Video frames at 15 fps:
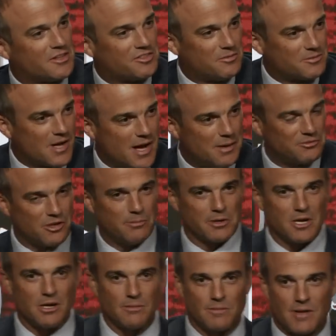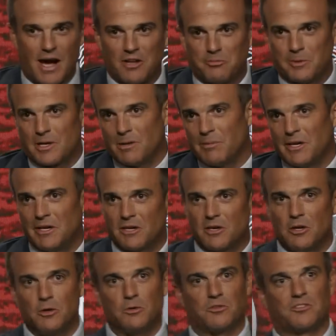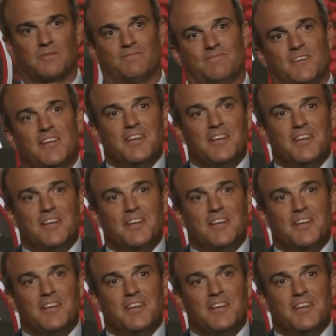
sometimes they become guys become a head coach and